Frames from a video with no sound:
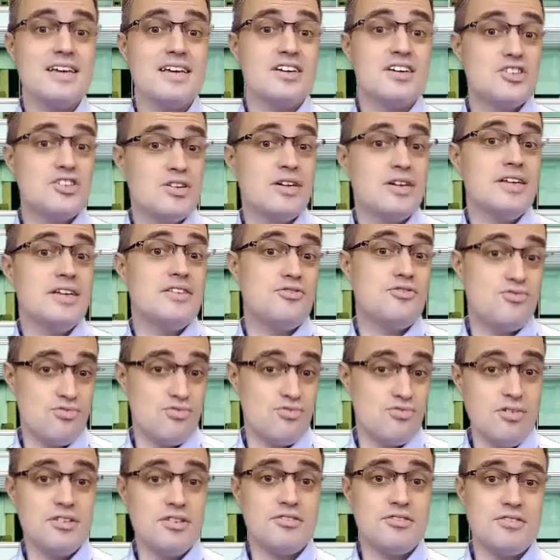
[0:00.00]
actually
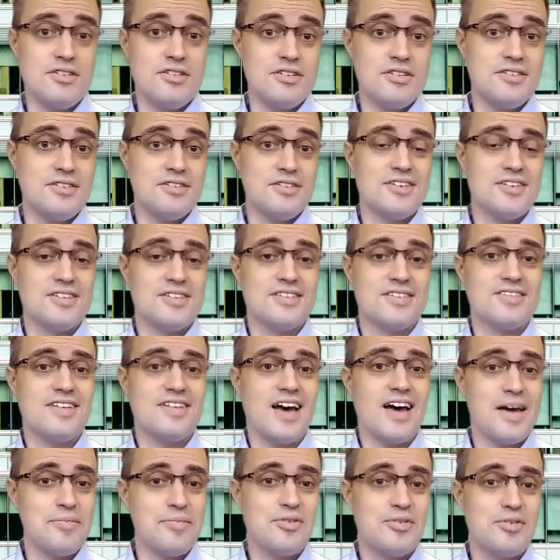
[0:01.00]
200
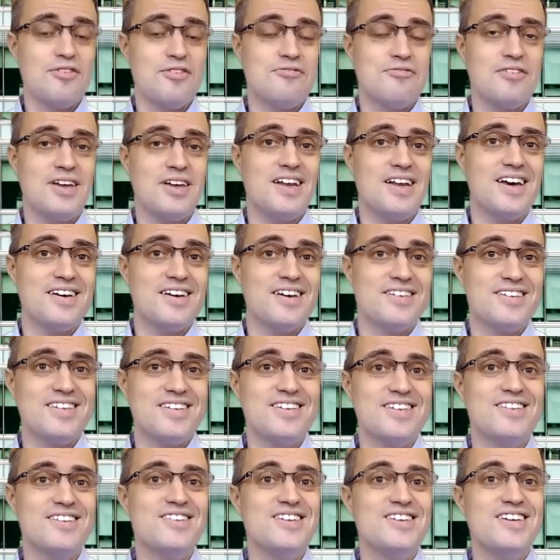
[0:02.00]
types of headaches
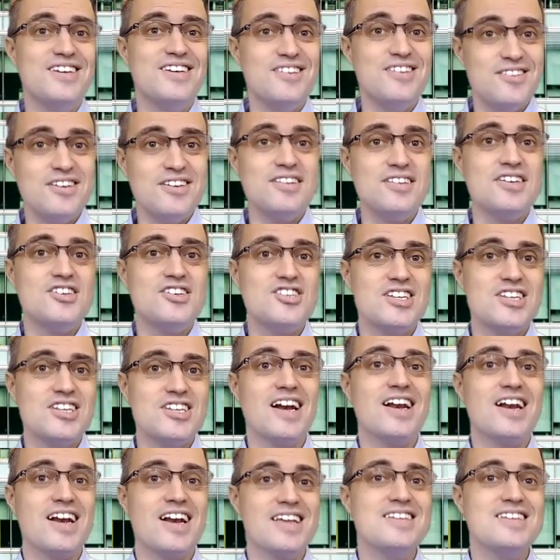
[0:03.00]
in the
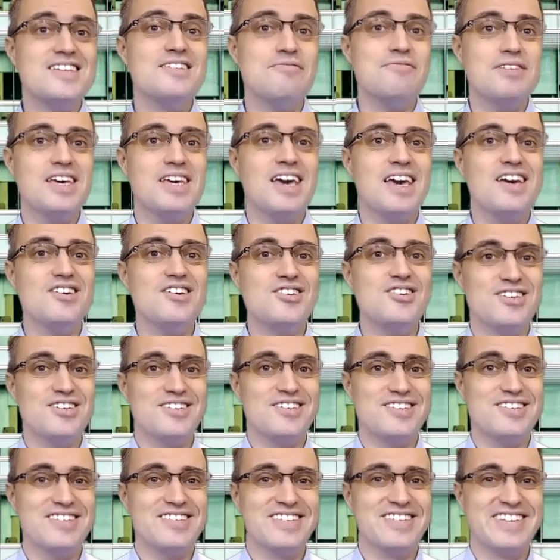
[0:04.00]
international
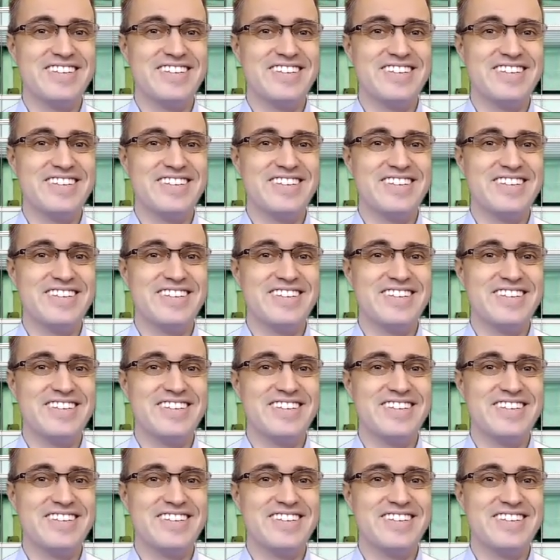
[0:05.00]
classification.